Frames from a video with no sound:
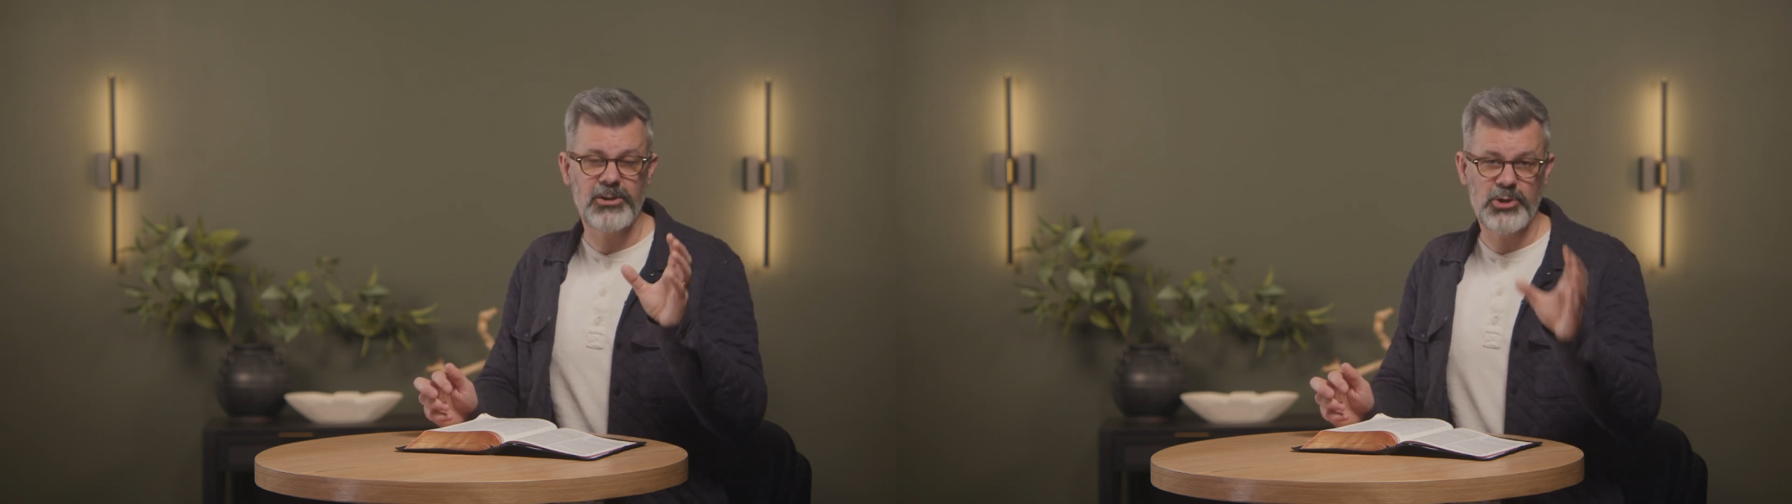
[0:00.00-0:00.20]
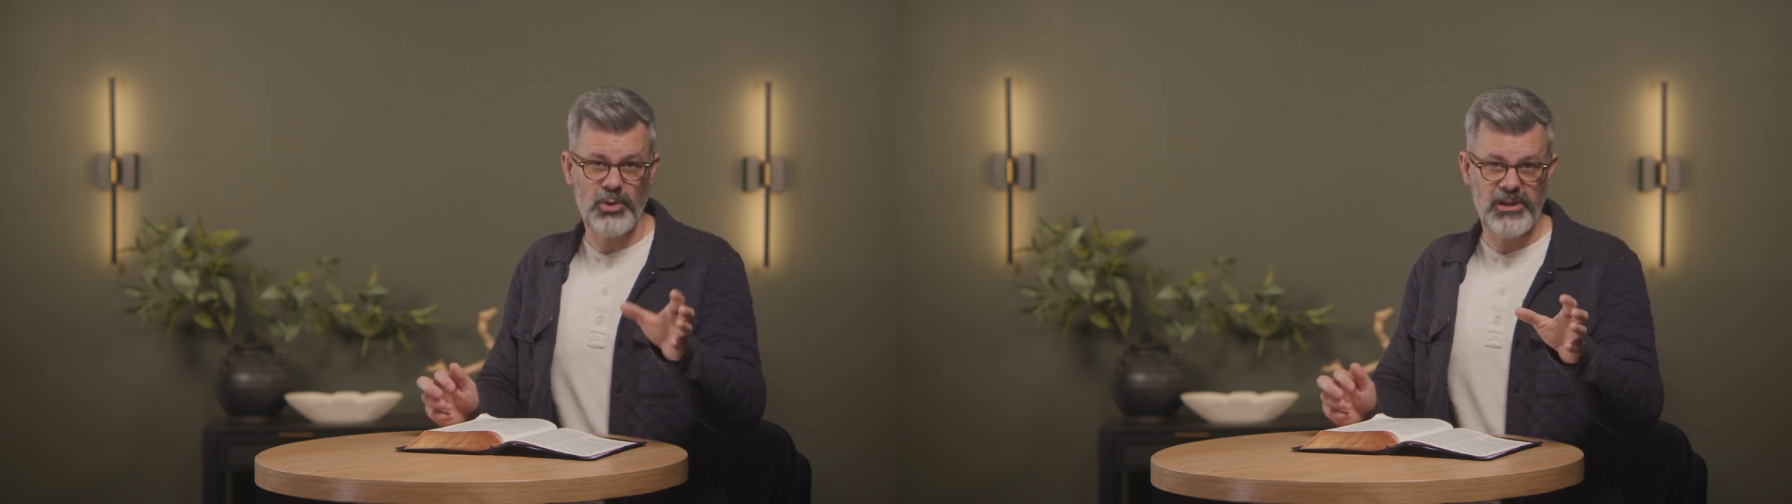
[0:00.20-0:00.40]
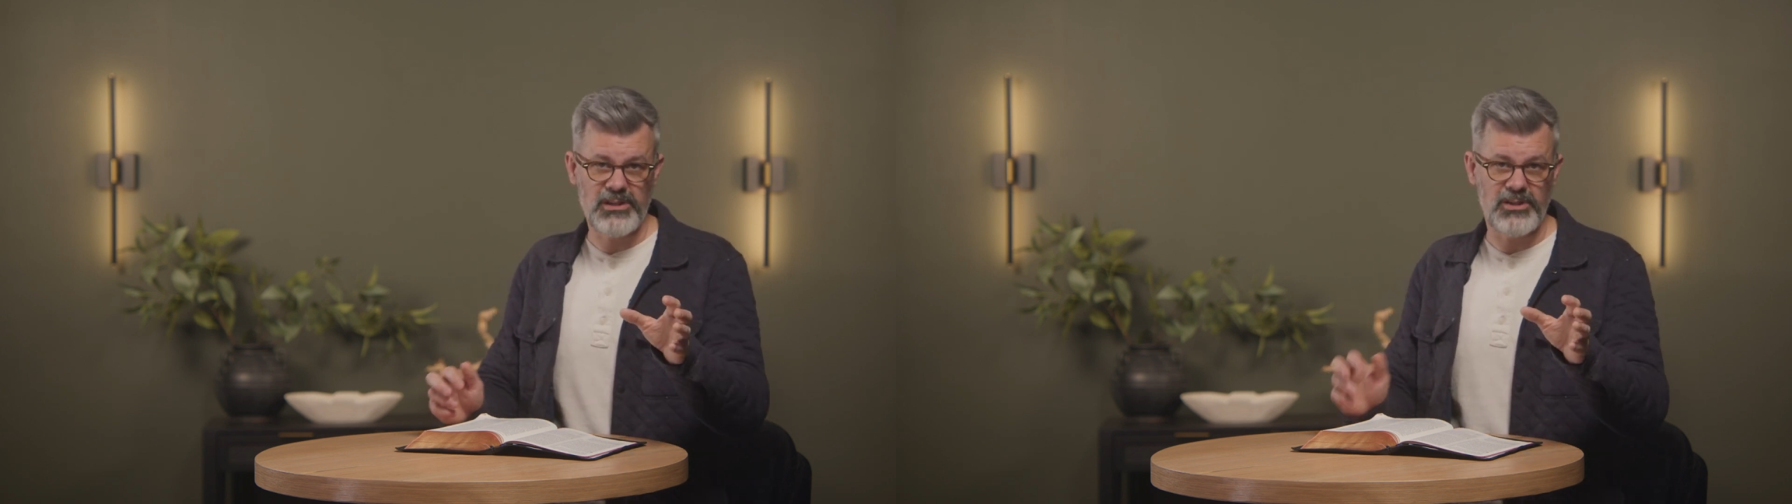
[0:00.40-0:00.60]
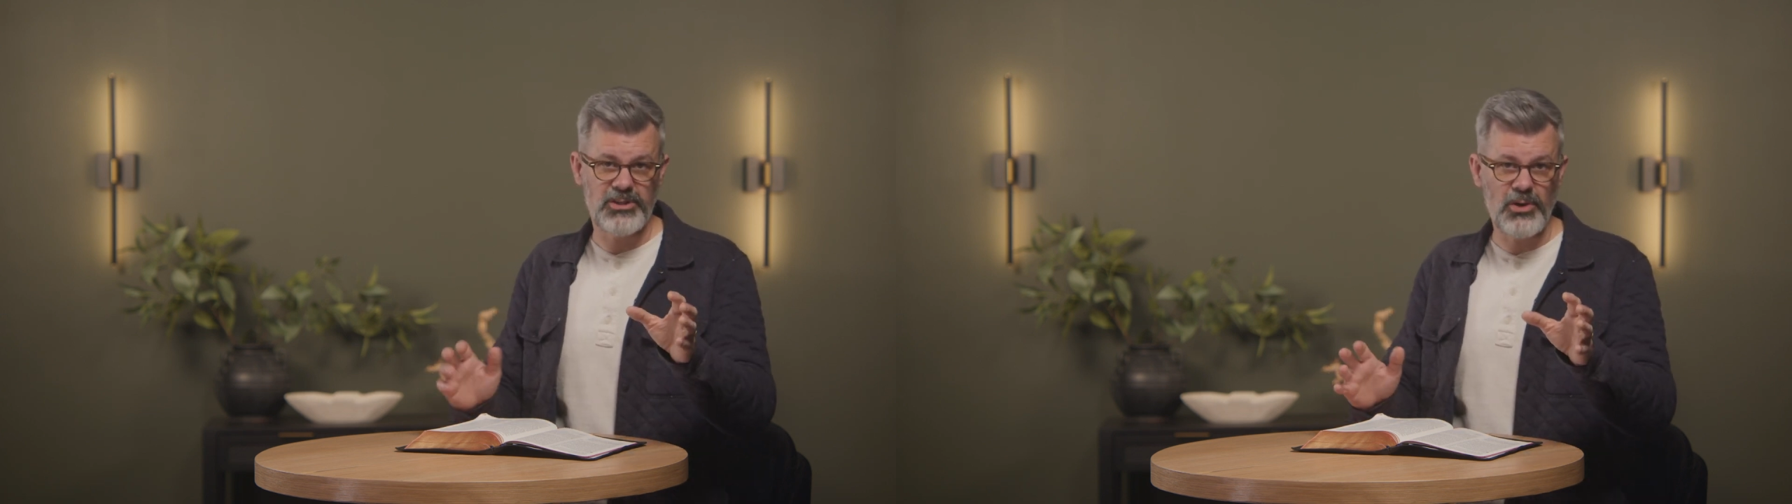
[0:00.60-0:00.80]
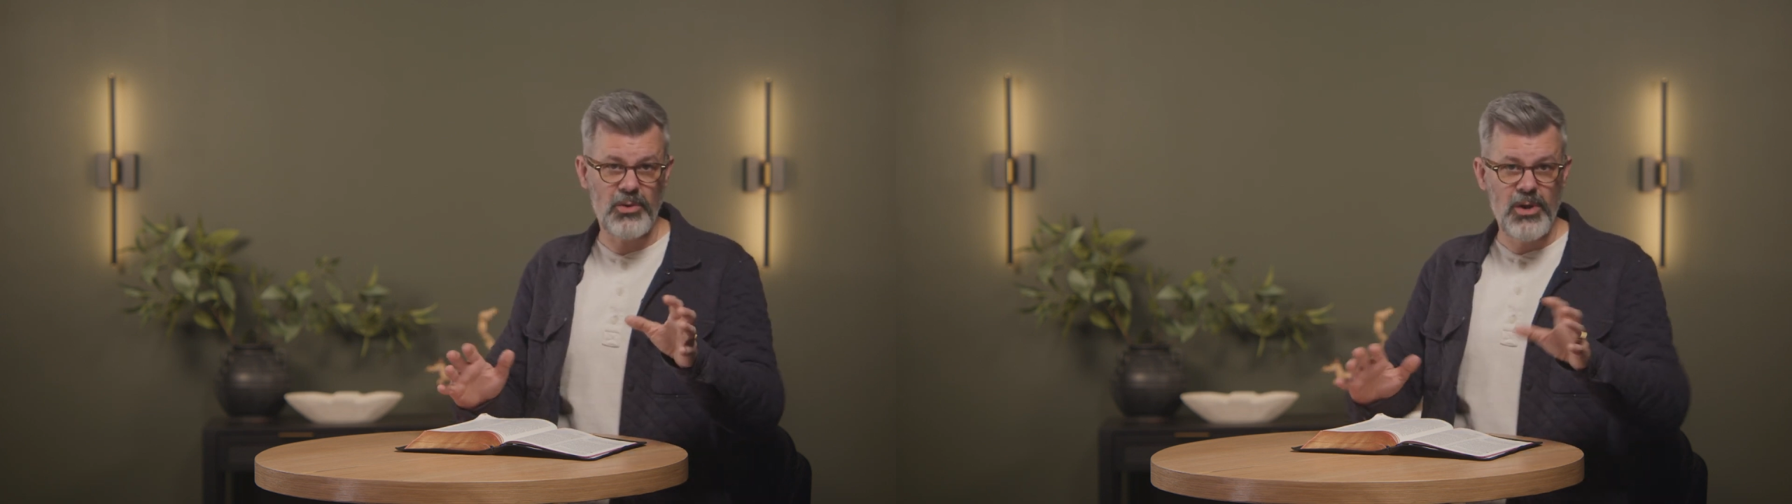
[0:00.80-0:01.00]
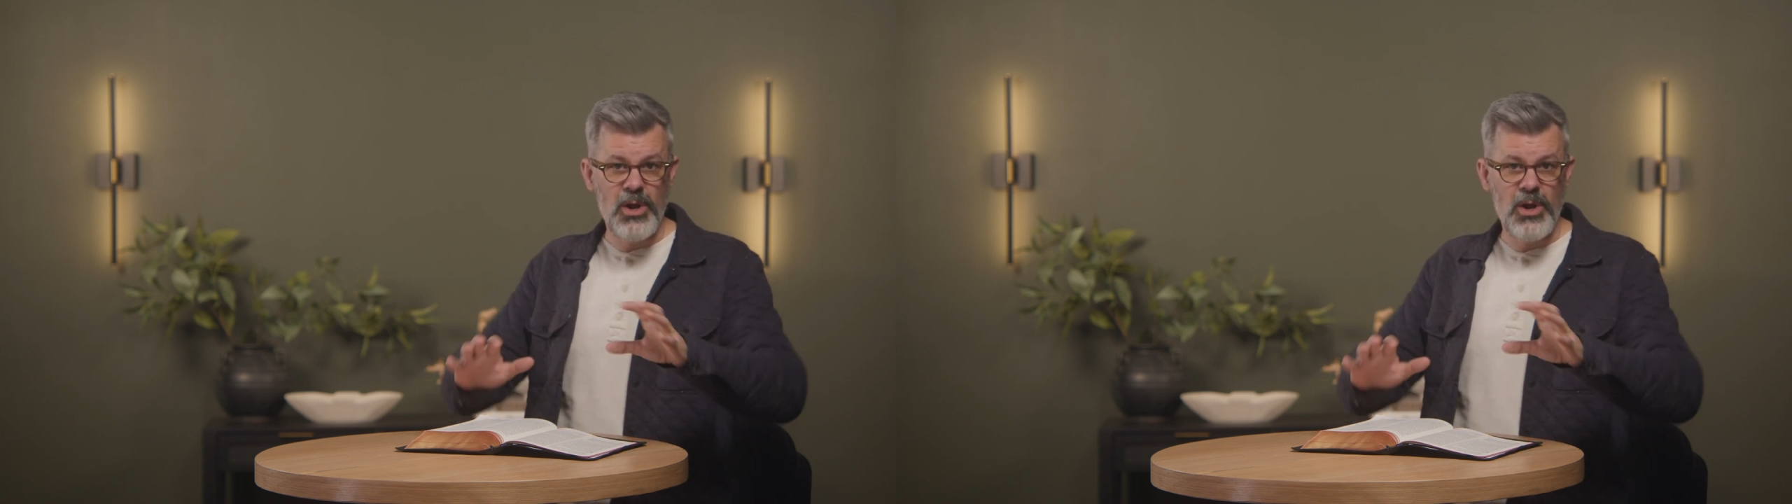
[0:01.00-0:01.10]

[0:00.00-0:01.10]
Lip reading: choices. So